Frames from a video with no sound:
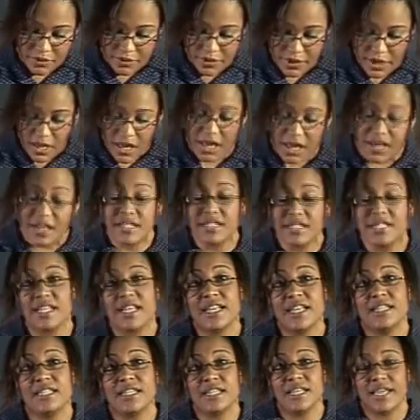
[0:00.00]
The colours
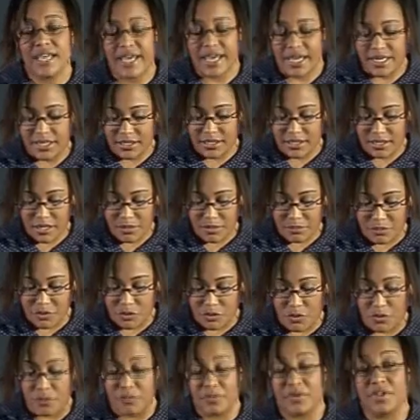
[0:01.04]
indicate the
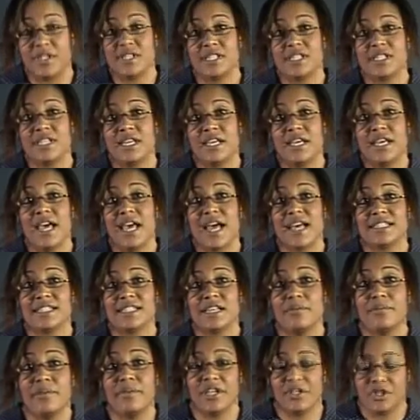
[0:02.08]
absorbency, as
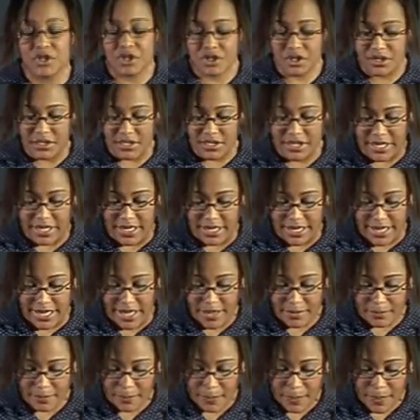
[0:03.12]
I mentioned
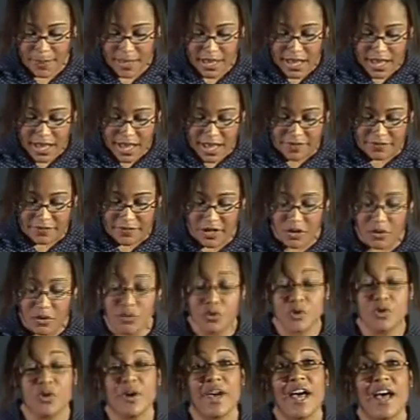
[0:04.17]
earlier, and they
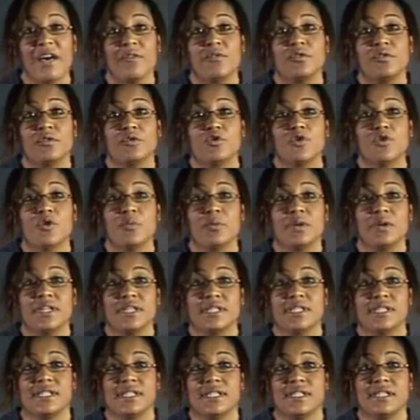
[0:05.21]
also have the
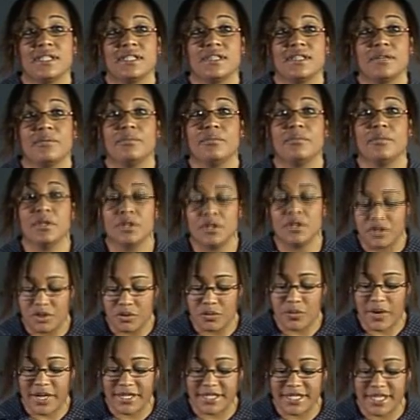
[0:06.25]
droplet system
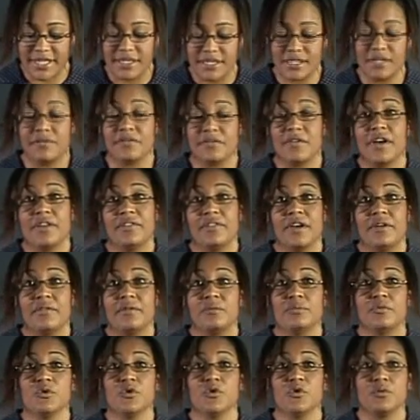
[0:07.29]
to identify their
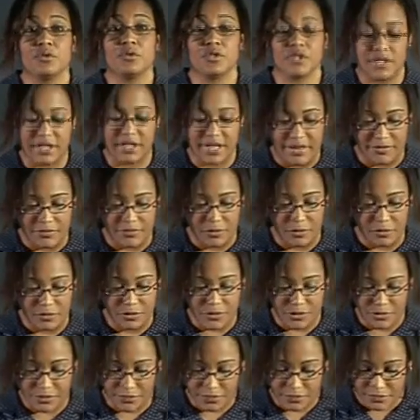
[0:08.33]
absorption
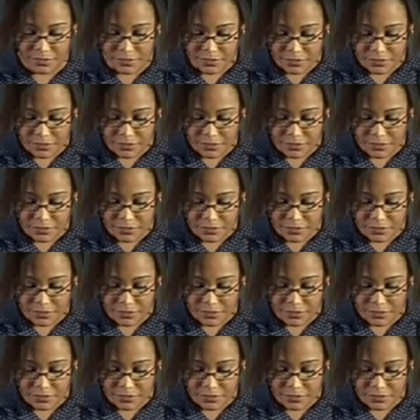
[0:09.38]
levels.